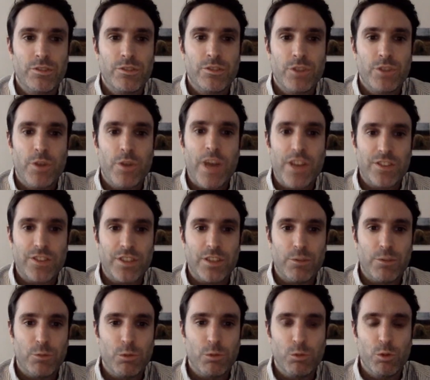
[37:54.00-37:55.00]
So
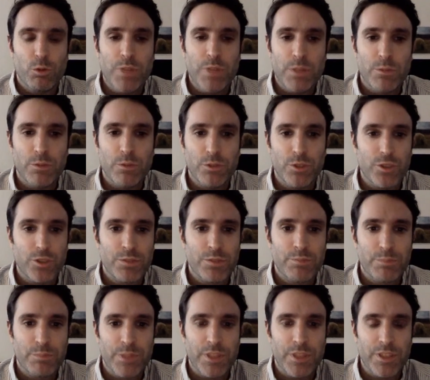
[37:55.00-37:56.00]
asking, will, will people just
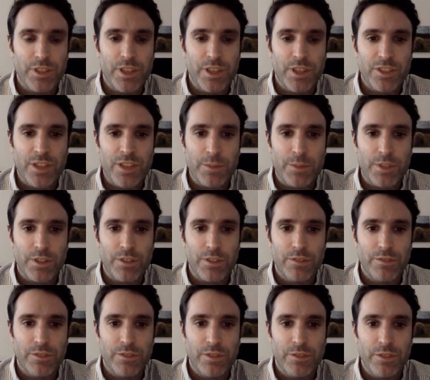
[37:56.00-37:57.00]
be accepting
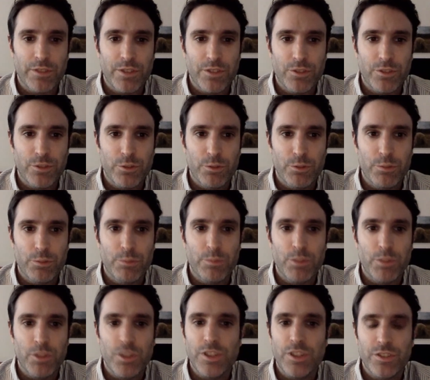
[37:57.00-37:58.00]
of, of these new
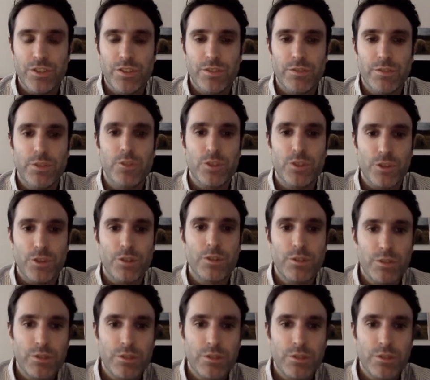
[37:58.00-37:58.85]
machines in the future?